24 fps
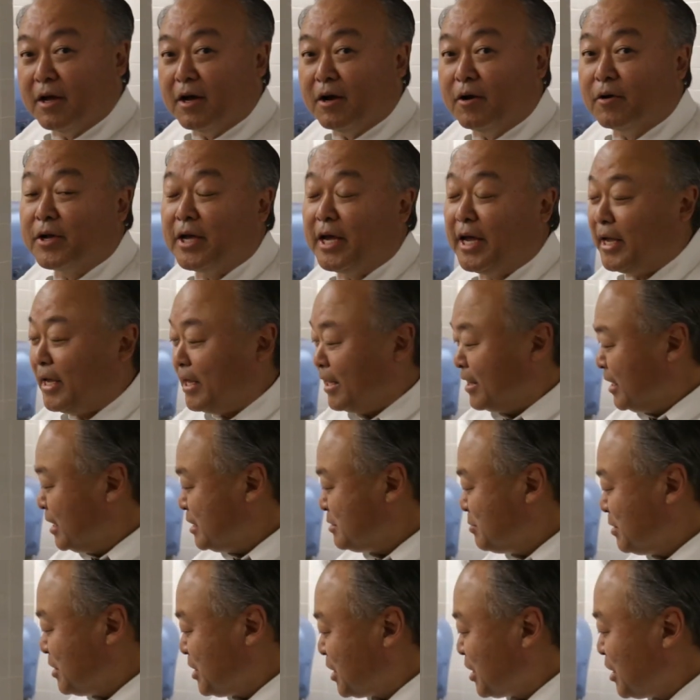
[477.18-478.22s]
Okay, in
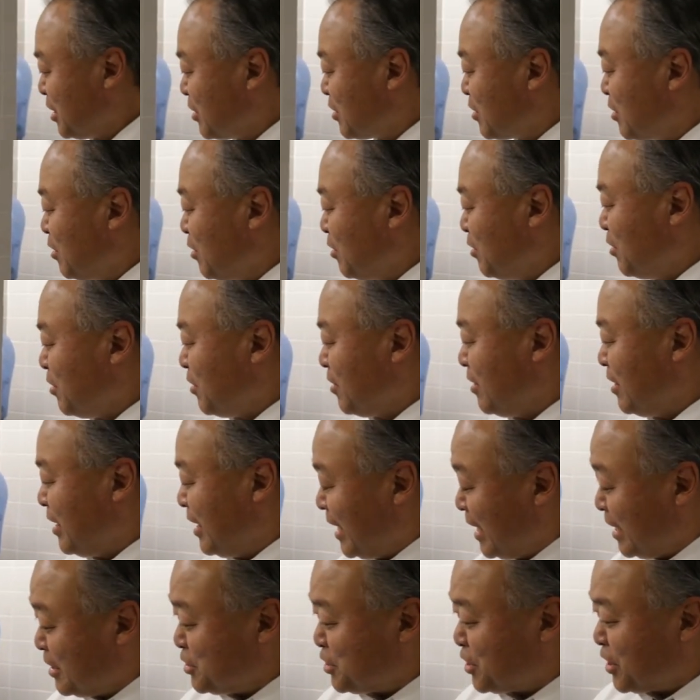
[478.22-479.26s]
this particular Kohler,
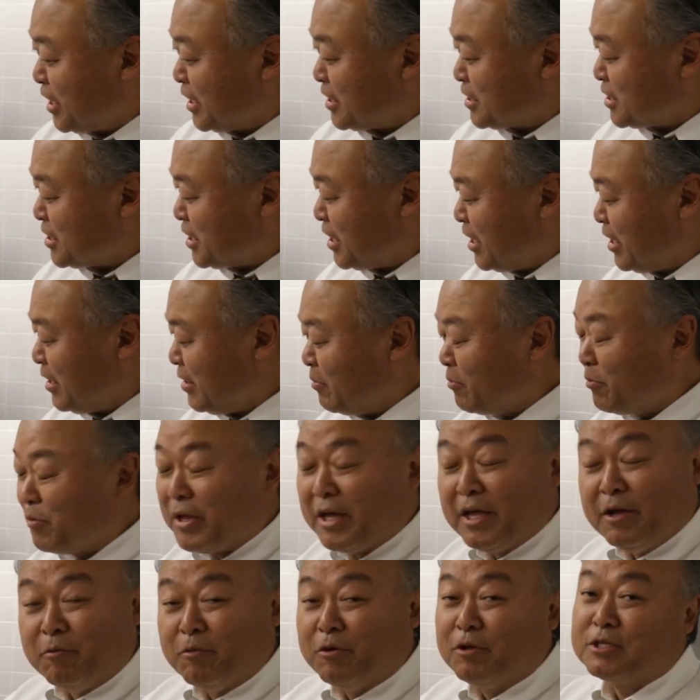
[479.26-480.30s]
as you can see,
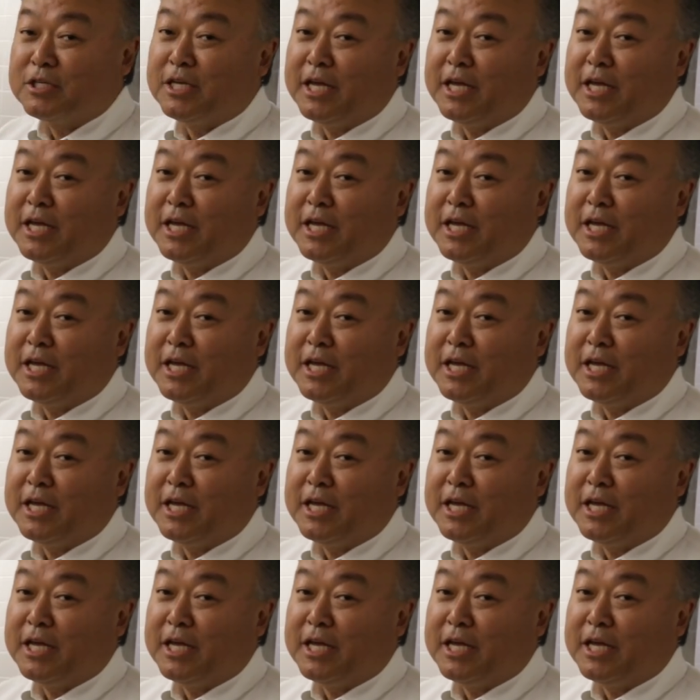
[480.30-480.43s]
it will